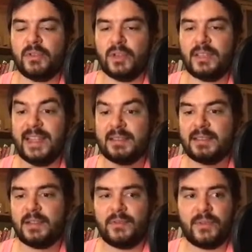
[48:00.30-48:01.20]
So I
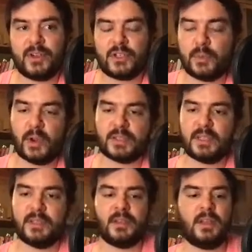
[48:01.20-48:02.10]
test if the function works
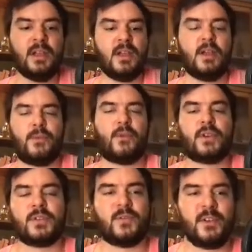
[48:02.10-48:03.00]
and of
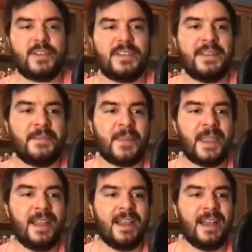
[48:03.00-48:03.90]
course it works.
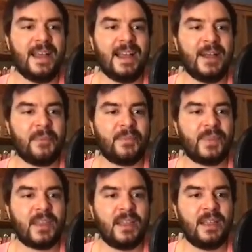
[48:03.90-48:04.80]
Um,
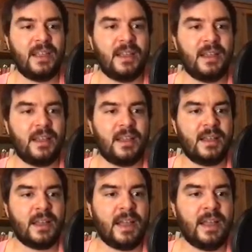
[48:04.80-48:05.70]

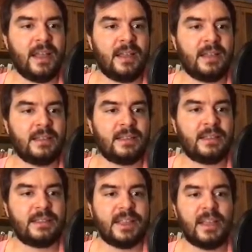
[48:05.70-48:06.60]
and
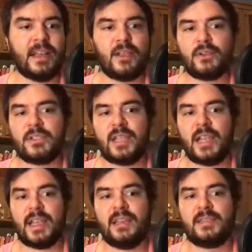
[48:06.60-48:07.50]
then I used
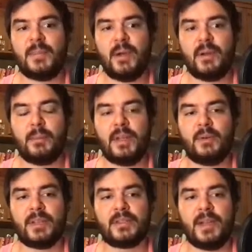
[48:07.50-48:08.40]
again this pairing
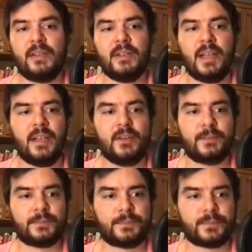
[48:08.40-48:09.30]
matrix, right? And
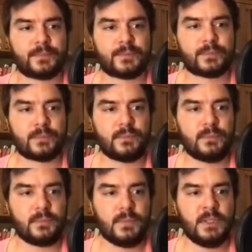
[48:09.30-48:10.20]

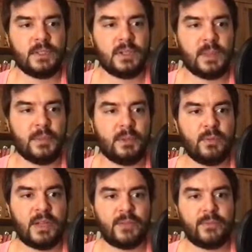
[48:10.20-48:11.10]
so let me do
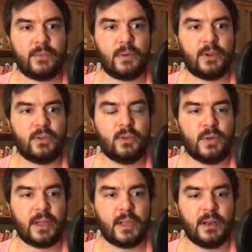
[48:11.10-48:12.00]
that for the two
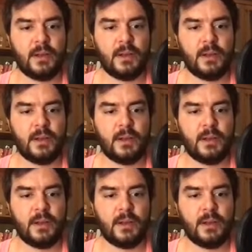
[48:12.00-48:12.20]
again.